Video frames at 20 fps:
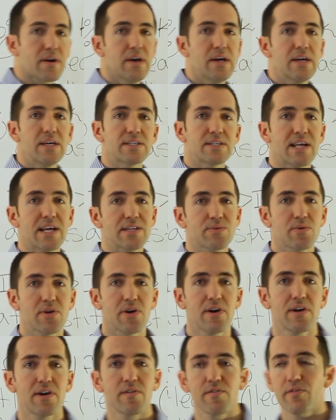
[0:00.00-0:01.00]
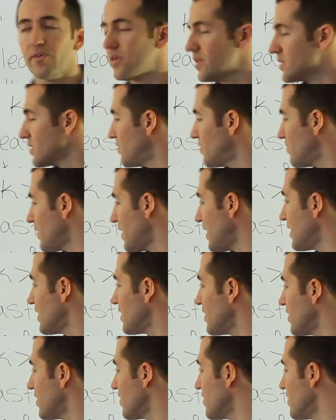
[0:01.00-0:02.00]
So that's what our interval is conveying
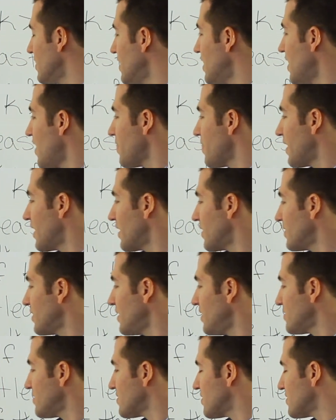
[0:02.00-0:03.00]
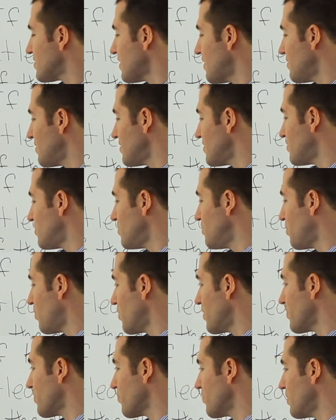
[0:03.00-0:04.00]
here, that at least
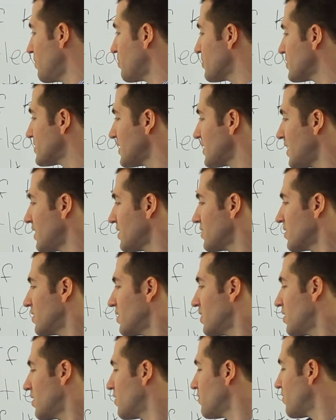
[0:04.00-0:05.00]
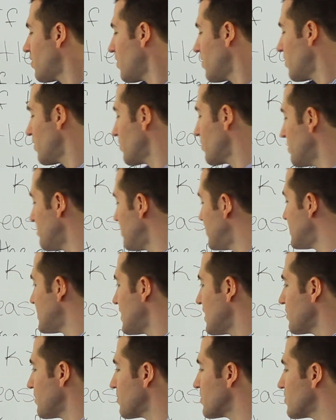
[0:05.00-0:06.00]
72.3% of all the women
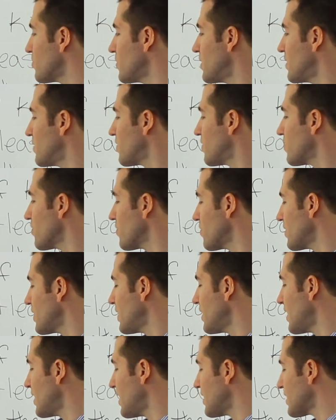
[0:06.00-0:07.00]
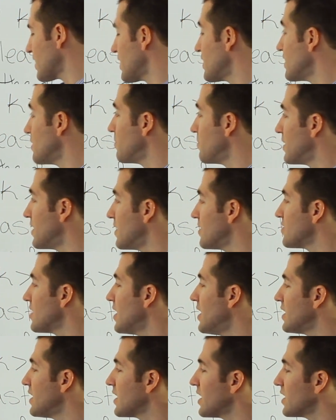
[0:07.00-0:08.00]
take between 30 and 90 minutes
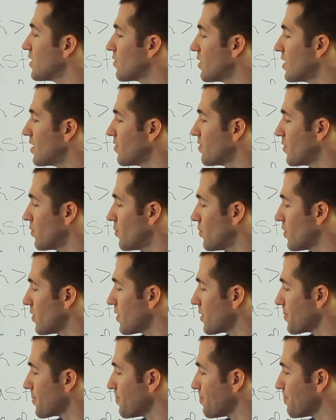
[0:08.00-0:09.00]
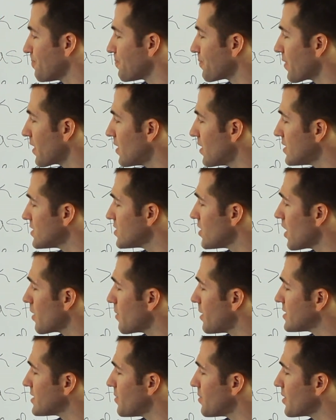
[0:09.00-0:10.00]
getting ready for work. Let's talk
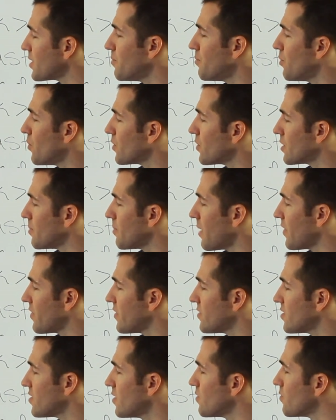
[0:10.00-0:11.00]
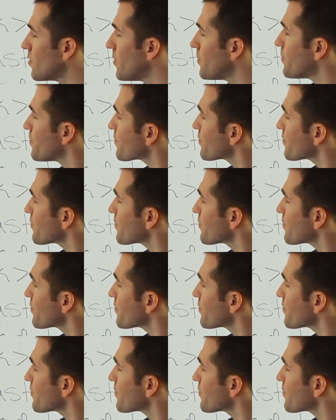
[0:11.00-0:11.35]
about something important about this interval.